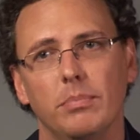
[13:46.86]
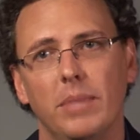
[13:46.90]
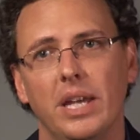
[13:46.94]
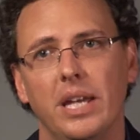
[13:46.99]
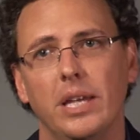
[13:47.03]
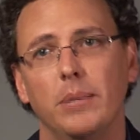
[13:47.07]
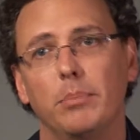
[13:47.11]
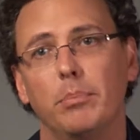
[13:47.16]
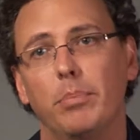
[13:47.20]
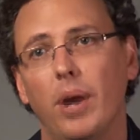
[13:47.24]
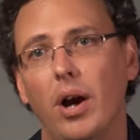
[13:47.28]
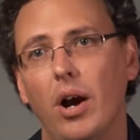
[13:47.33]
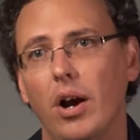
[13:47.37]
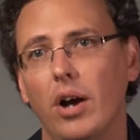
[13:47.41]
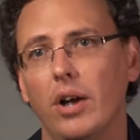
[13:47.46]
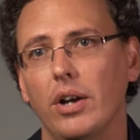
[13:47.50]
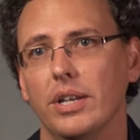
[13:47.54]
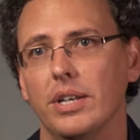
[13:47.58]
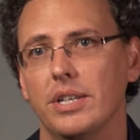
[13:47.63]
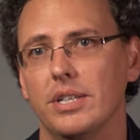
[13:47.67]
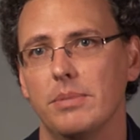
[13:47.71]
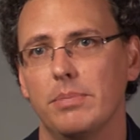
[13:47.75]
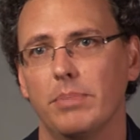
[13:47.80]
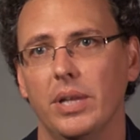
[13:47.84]
may in part
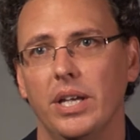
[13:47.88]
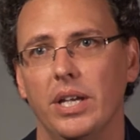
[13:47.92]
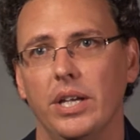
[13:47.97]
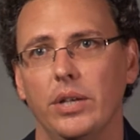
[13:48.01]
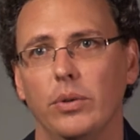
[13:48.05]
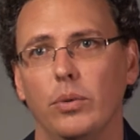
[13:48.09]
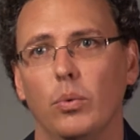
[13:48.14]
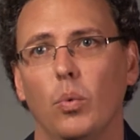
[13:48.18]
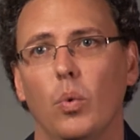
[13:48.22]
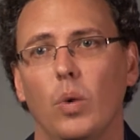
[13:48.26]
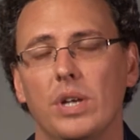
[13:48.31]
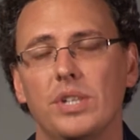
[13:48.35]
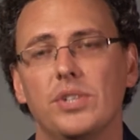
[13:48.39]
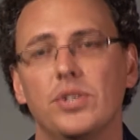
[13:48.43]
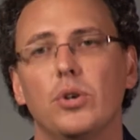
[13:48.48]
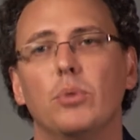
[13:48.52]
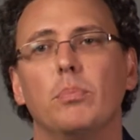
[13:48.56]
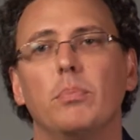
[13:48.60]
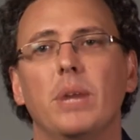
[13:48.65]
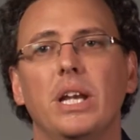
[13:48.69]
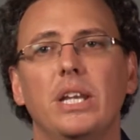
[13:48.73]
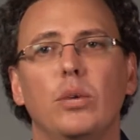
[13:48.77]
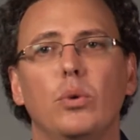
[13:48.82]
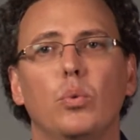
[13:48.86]
explain why so
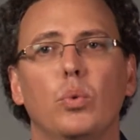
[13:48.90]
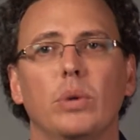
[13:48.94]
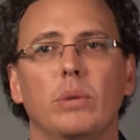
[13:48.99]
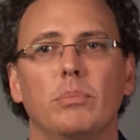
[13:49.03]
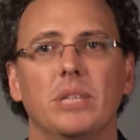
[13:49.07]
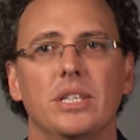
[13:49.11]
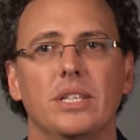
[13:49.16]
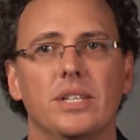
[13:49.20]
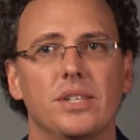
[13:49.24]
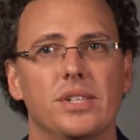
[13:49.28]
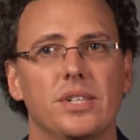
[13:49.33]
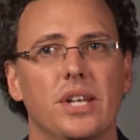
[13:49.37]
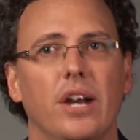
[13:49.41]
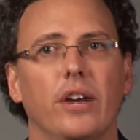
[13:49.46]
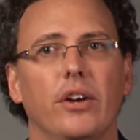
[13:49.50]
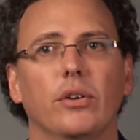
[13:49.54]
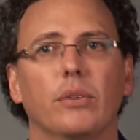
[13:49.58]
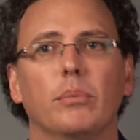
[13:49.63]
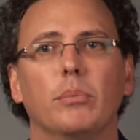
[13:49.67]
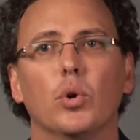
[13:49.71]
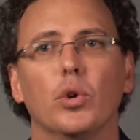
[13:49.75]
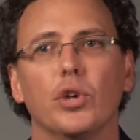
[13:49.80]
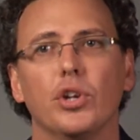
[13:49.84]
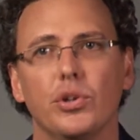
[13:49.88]
many women desire a
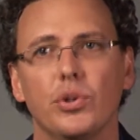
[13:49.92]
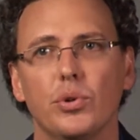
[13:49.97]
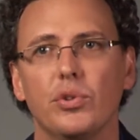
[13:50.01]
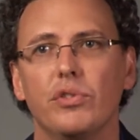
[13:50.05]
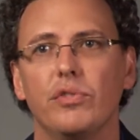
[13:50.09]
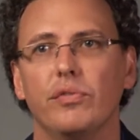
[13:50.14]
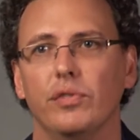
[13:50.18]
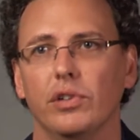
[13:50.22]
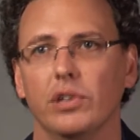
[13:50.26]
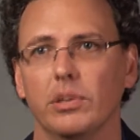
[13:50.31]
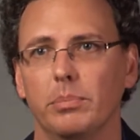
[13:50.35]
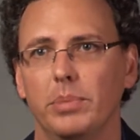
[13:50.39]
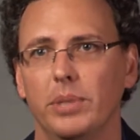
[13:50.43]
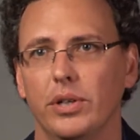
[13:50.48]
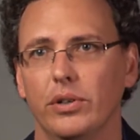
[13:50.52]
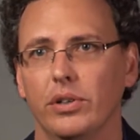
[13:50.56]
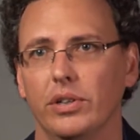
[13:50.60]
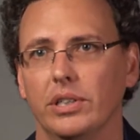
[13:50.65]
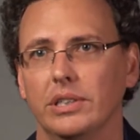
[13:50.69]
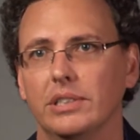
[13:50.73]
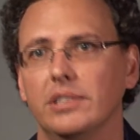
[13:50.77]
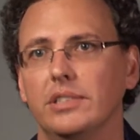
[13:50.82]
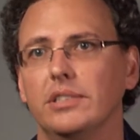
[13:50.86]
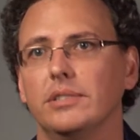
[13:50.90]
more youthful
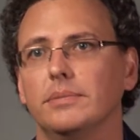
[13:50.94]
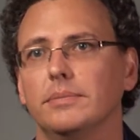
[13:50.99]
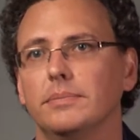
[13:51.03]
appearance.